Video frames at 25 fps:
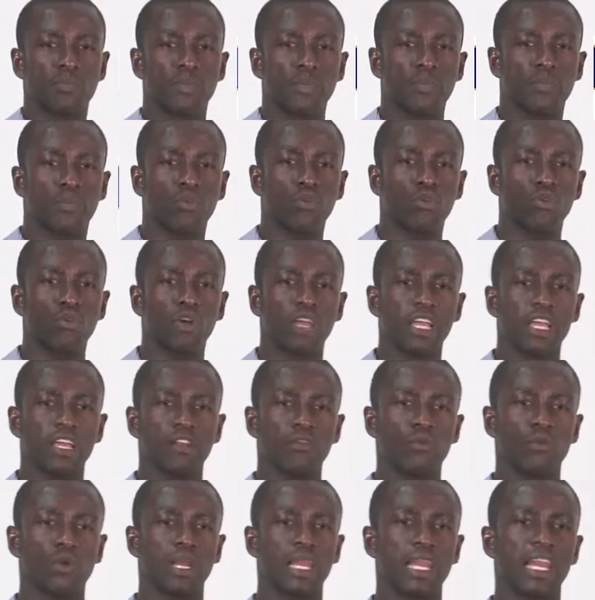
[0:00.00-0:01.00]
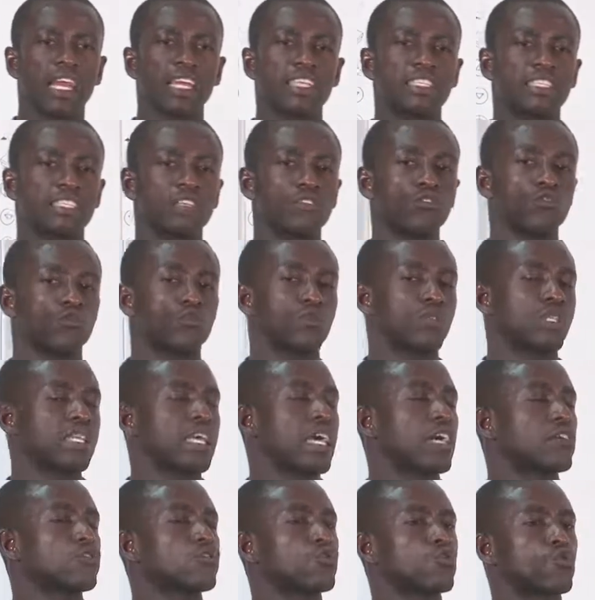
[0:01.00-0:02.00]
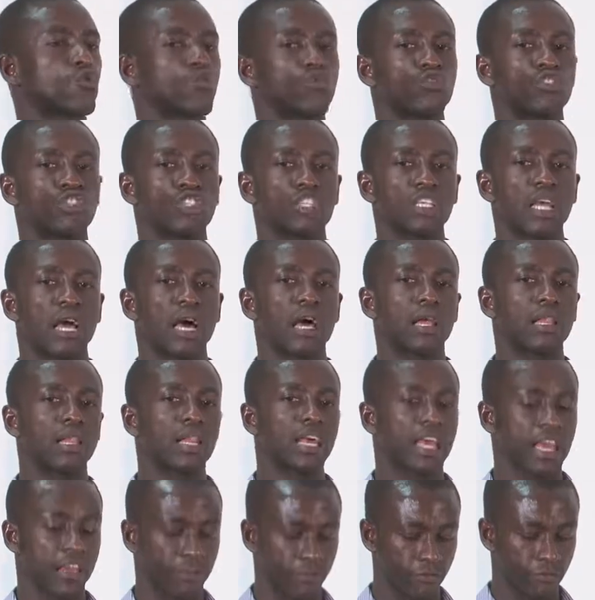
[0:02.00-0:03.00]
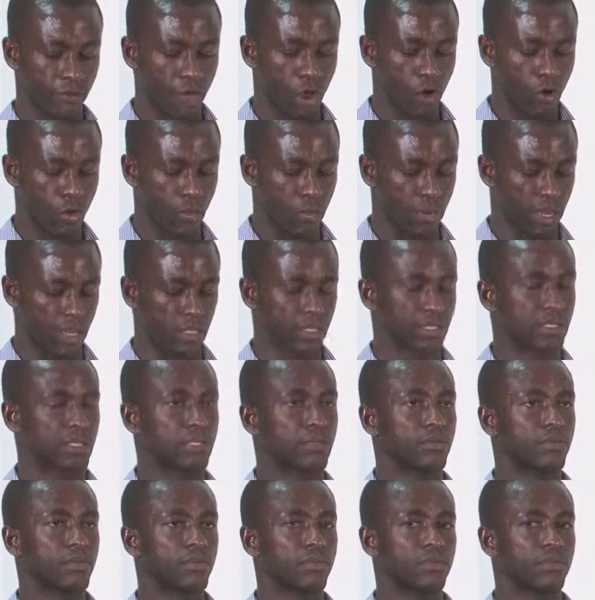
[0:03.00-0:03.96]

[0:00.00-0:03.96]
people in relation to their social environment.